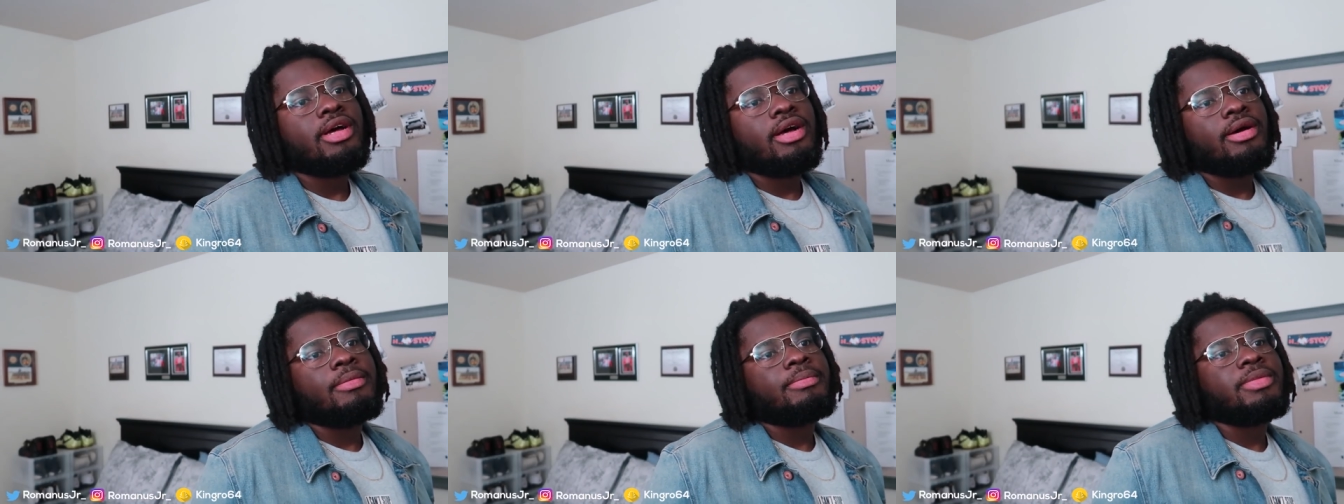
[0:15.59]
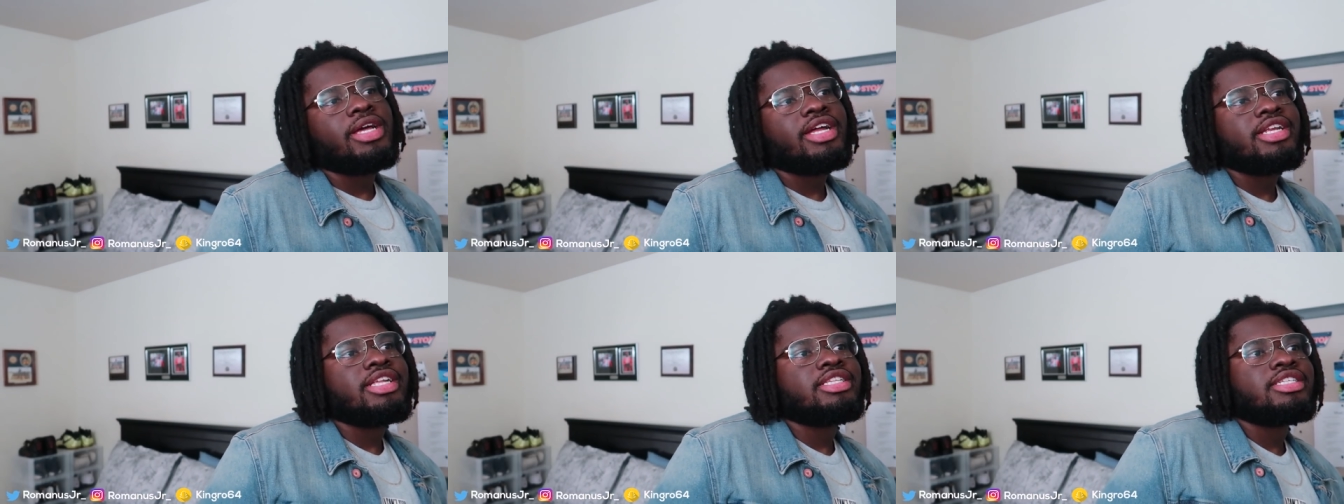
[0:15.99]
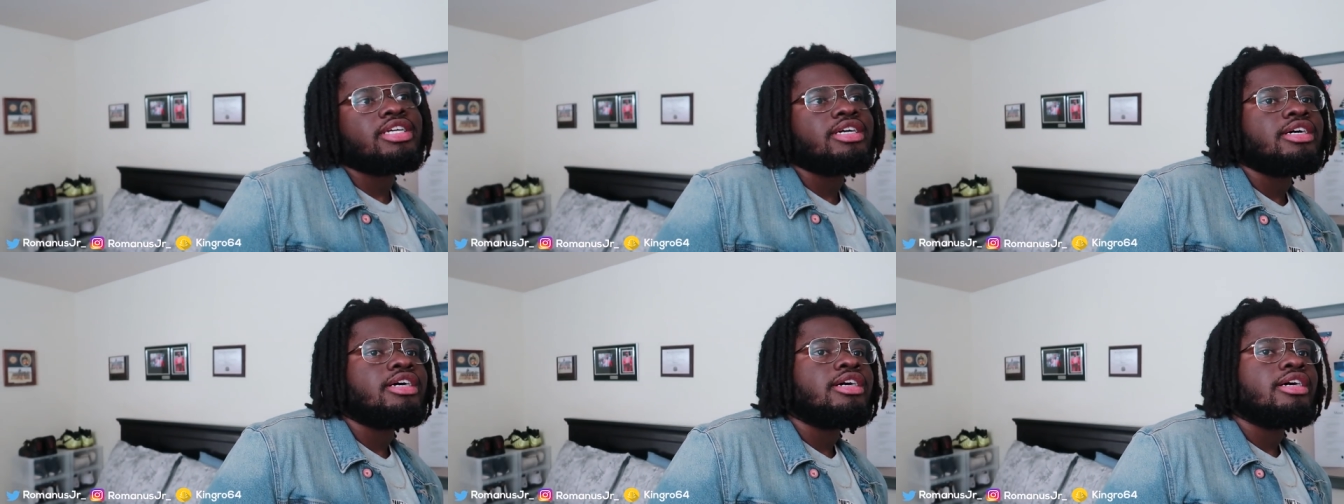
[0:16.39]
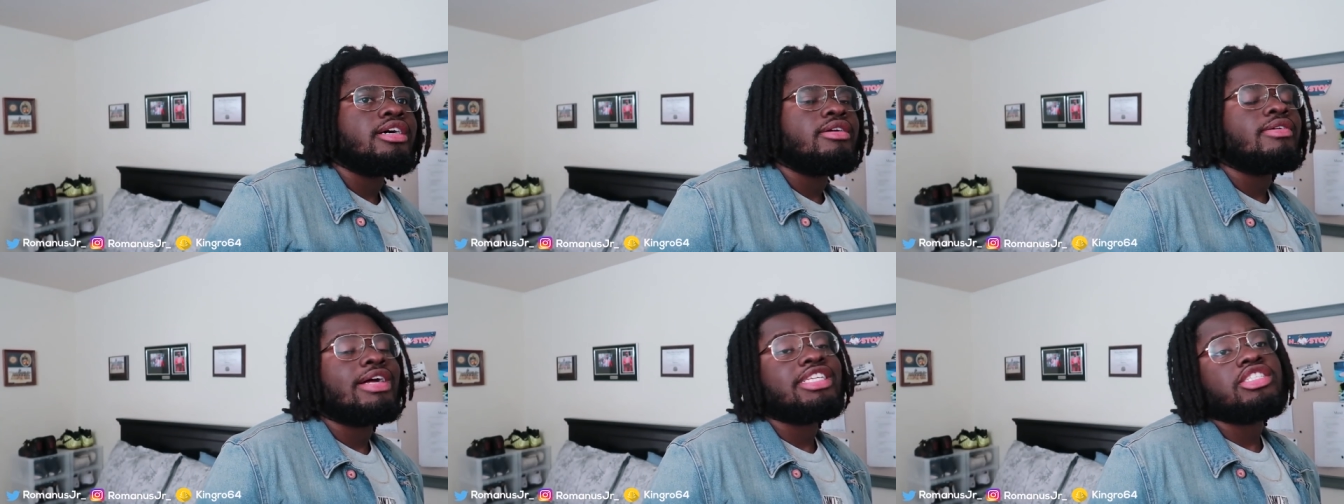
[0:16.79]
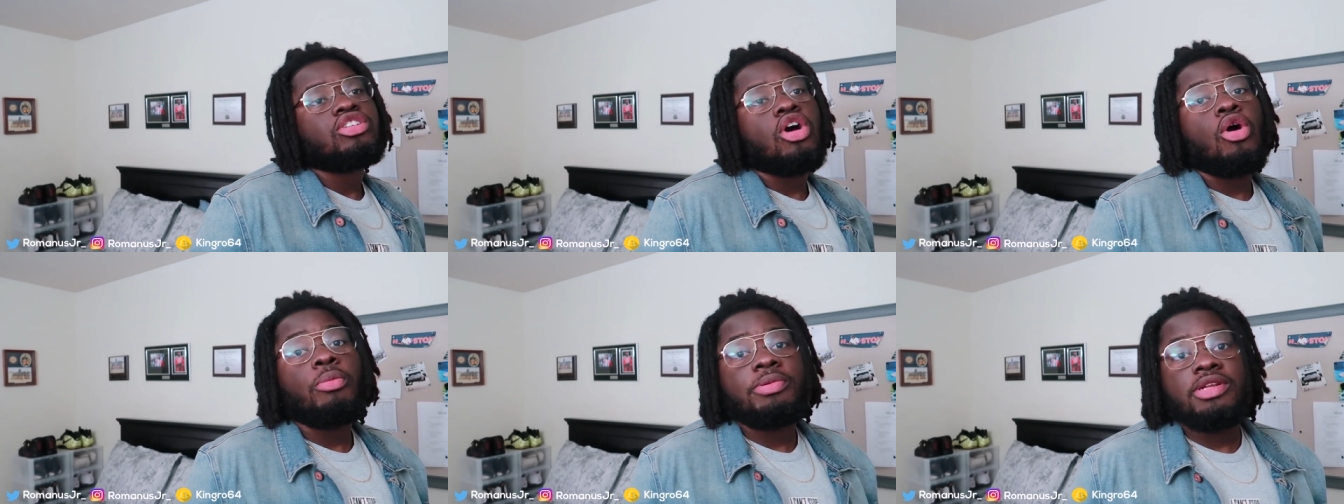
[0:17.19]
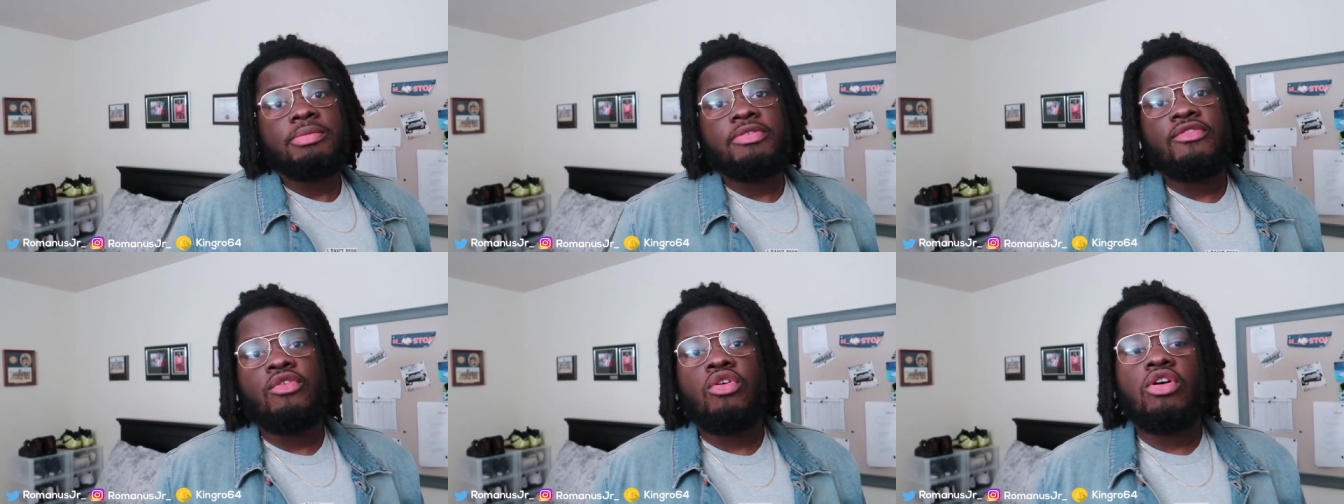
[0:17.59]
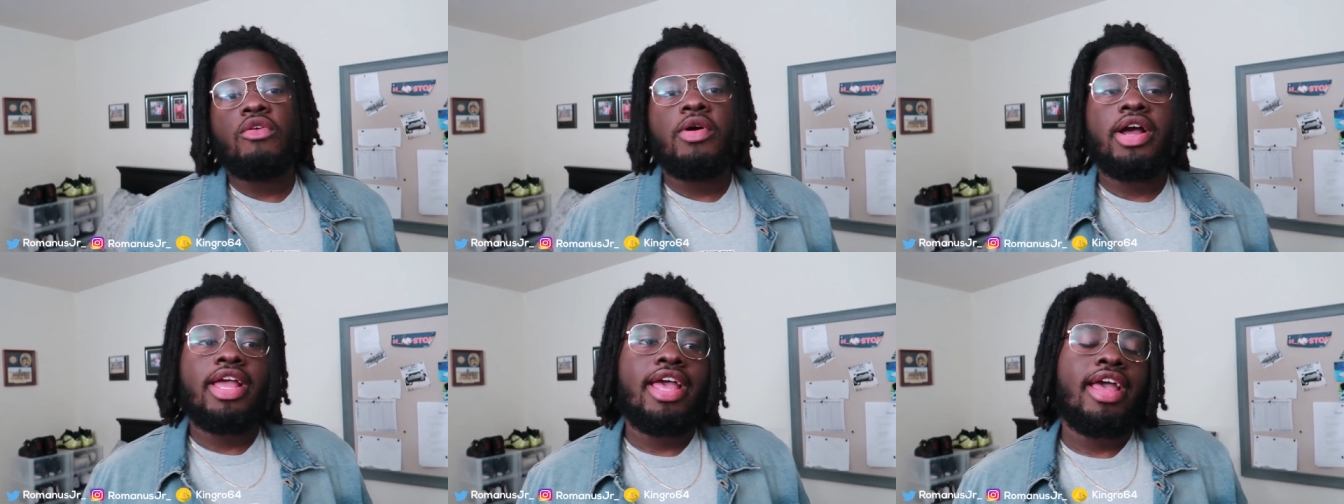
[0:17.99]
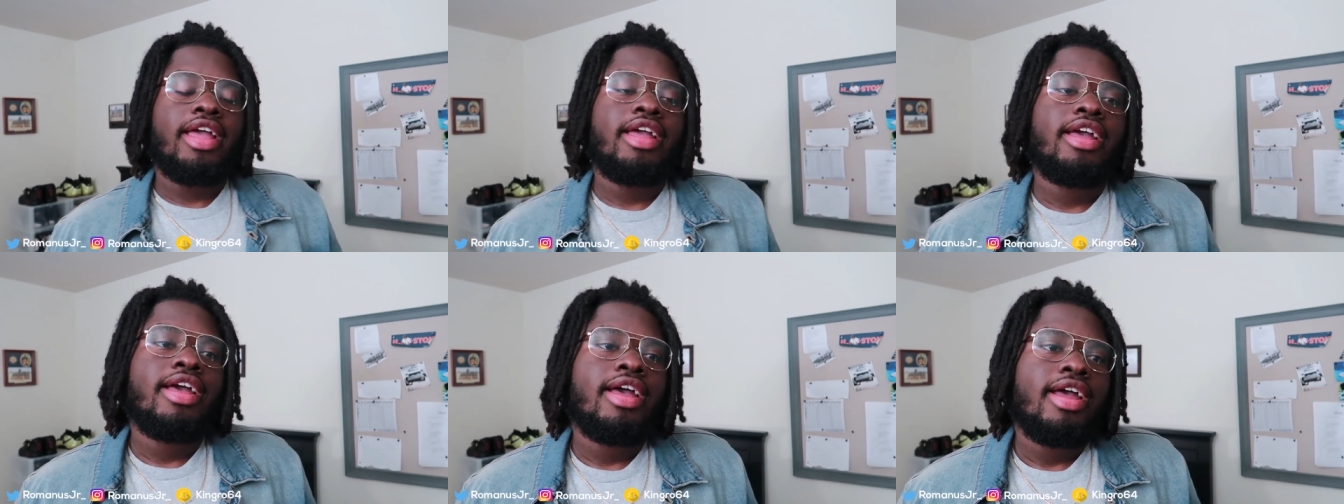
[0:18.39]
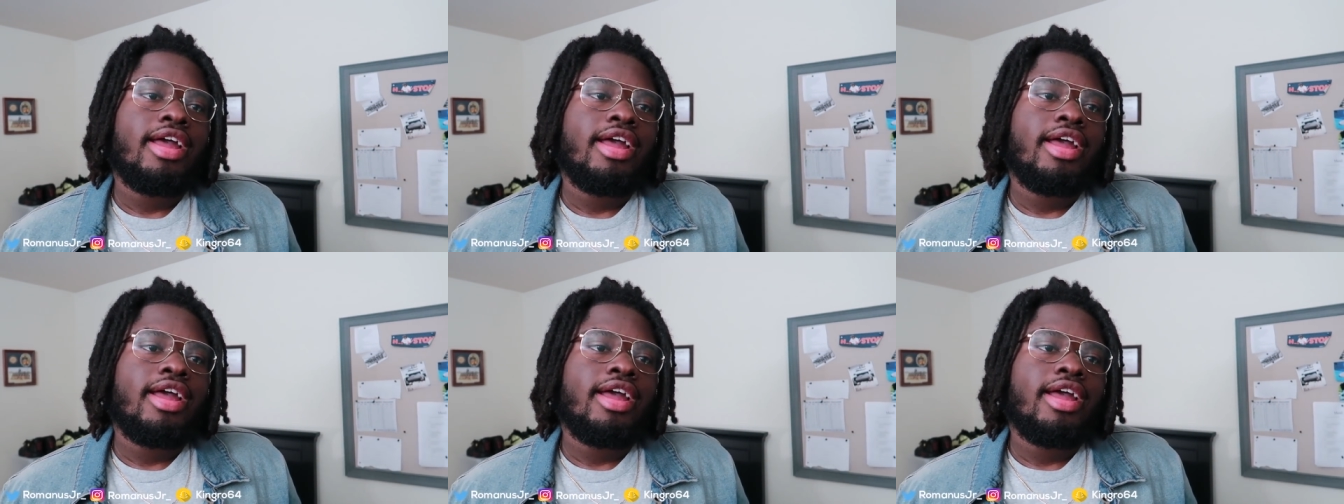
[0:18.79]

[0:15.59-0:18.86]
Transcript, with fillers: i'm looking into uh, i just opened up a 401k